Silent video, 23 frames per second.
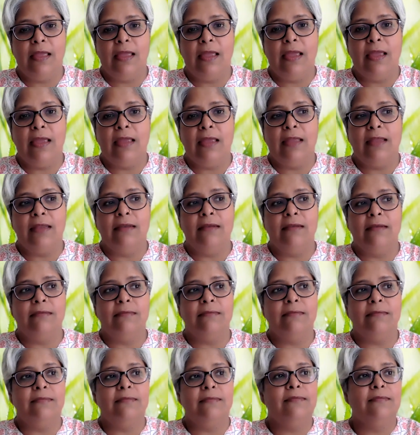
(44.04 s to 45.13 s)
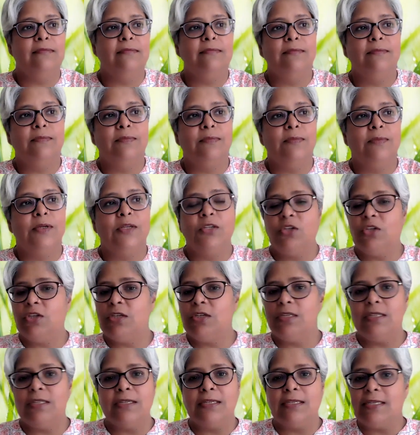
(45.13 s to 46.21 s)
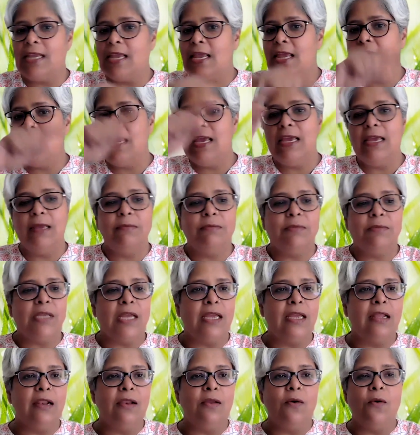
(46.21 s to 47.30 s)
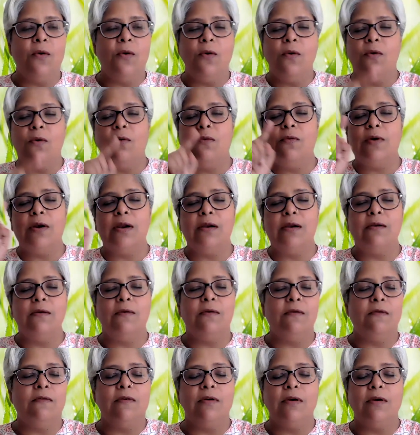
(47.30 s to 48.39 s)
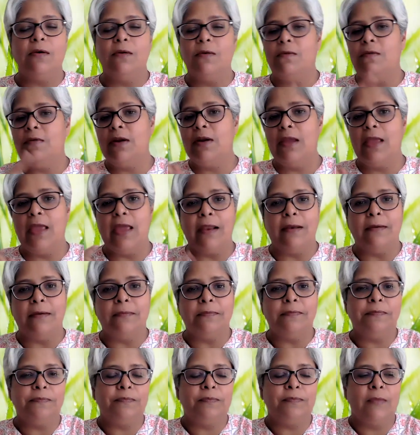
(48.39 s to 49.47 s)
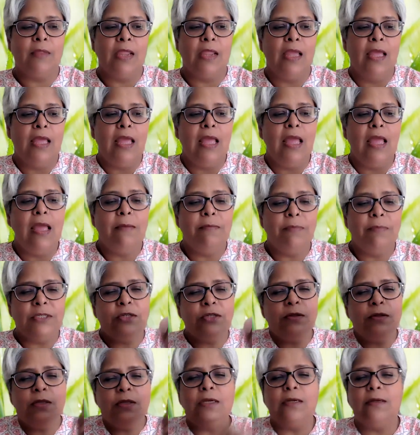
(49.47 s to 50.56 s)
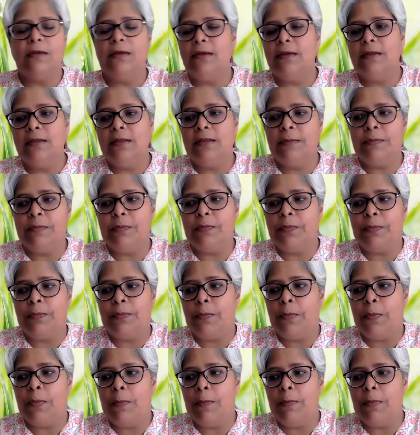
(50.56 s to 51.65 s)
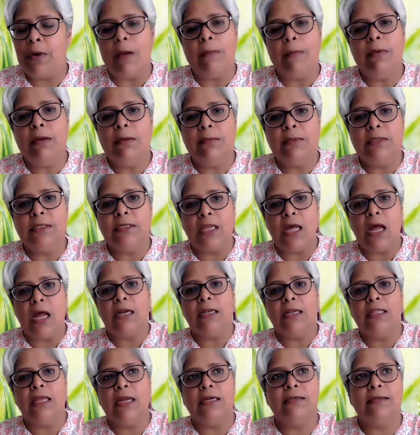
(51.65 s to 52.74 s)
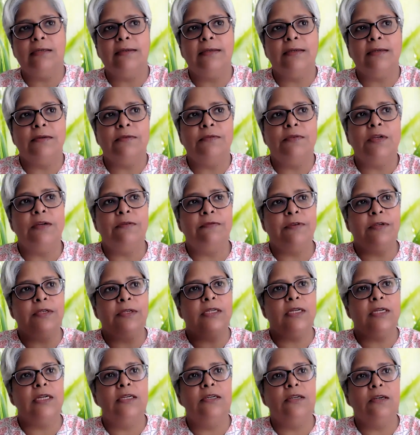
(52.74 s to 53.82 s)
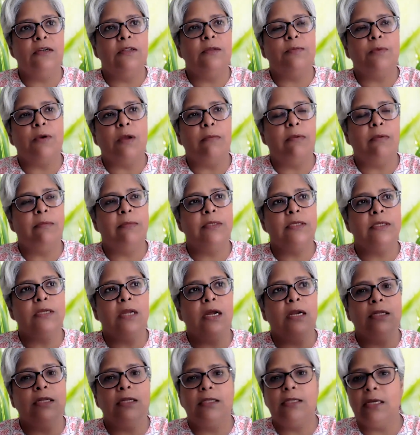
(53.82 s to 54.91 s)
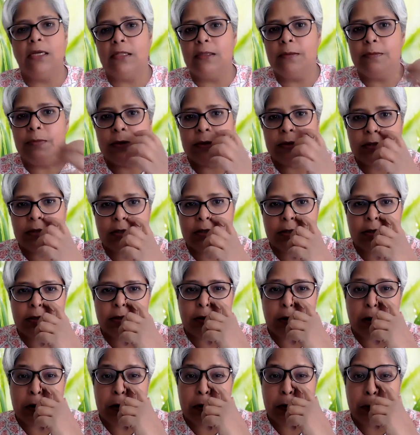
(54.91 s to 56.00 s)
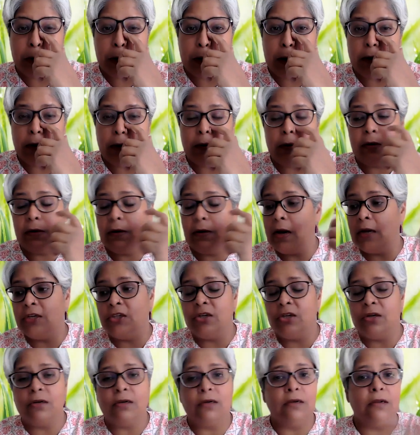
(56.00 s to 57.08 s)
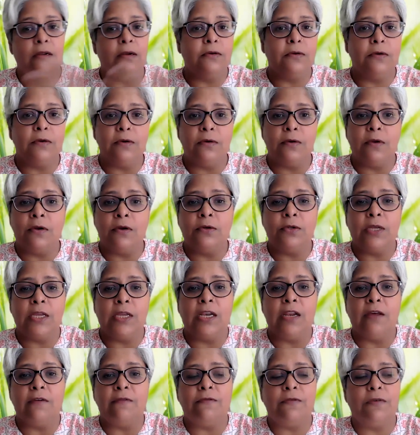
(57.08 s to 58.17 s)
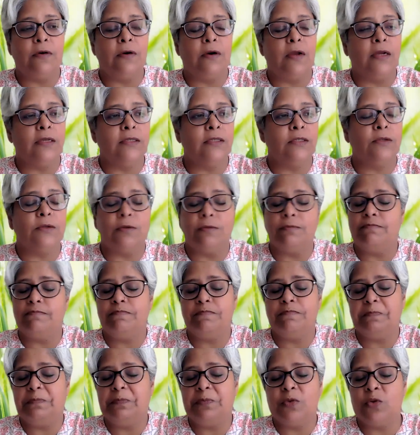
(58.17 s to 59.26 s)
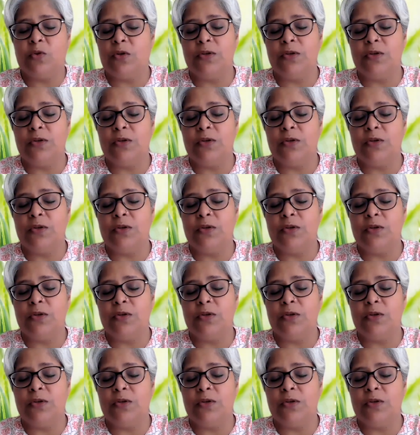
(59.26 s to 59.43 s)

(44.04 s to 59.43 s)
And it's just the same cycle over and over and over again. But the problem is not that, we are fatigued, or the problem is not that the other person is not doing, or our children are not doing enough for us, or so